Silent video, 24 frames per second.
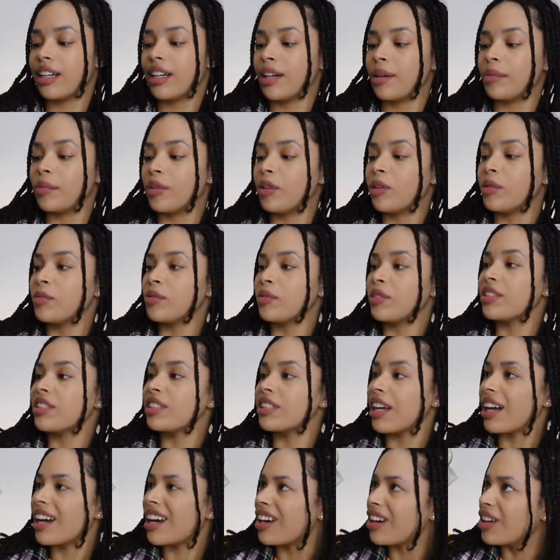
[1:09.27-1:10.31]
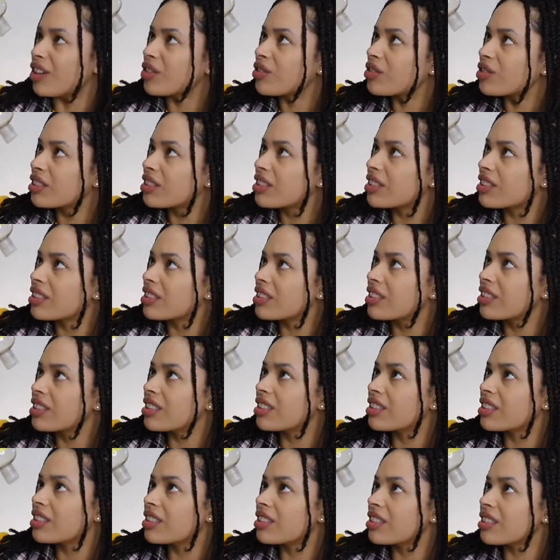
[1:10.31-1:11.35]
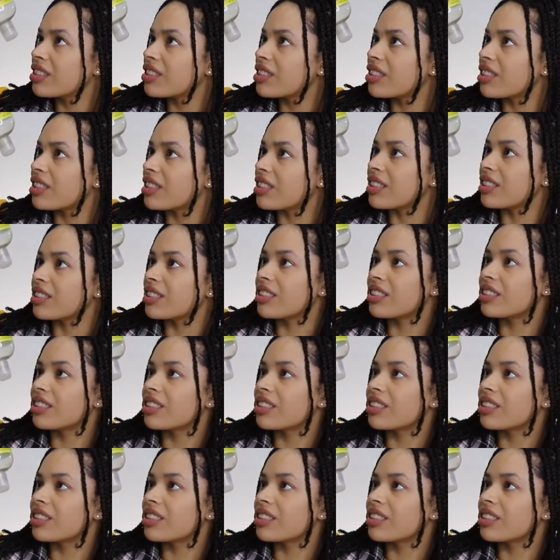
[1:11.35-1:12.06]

I'm almost out. Jeez.